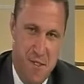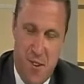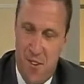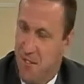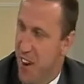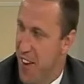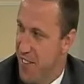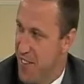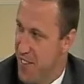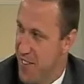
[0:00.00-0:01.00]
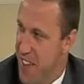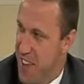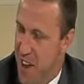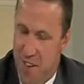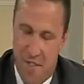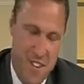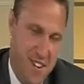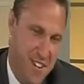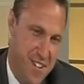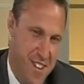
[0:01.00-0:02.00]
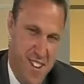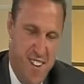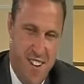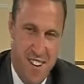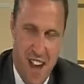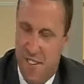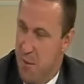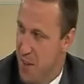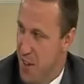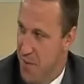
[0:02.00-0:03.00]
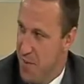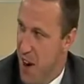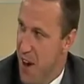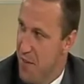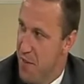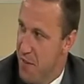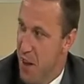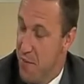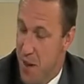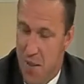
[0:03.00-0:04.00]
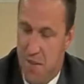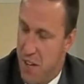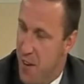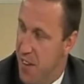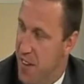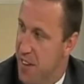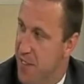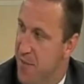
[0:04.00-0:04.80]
with noisy roads that often, and I can't see myself going for that kind of thing.